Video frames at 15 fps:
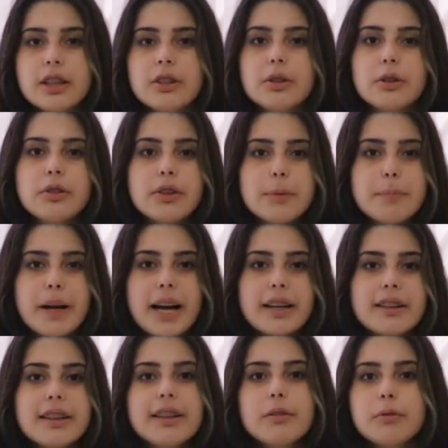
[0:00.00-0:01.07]
So sit
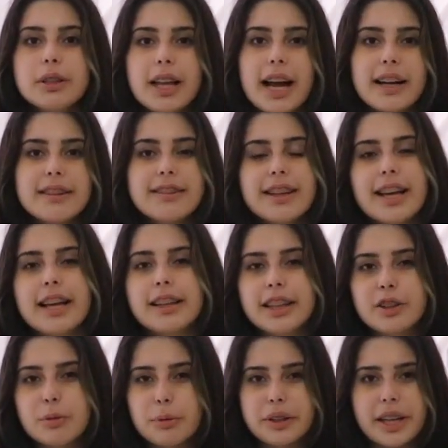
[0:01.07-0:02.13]
back, relax, and
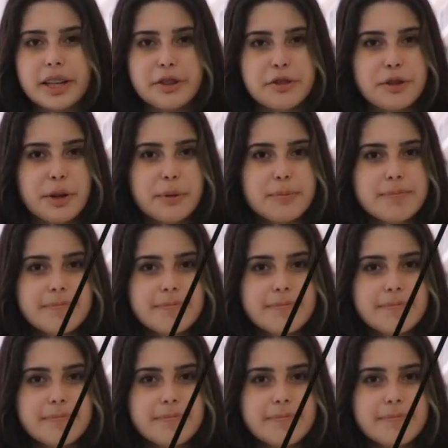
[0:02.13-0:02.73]
let's roll that intro.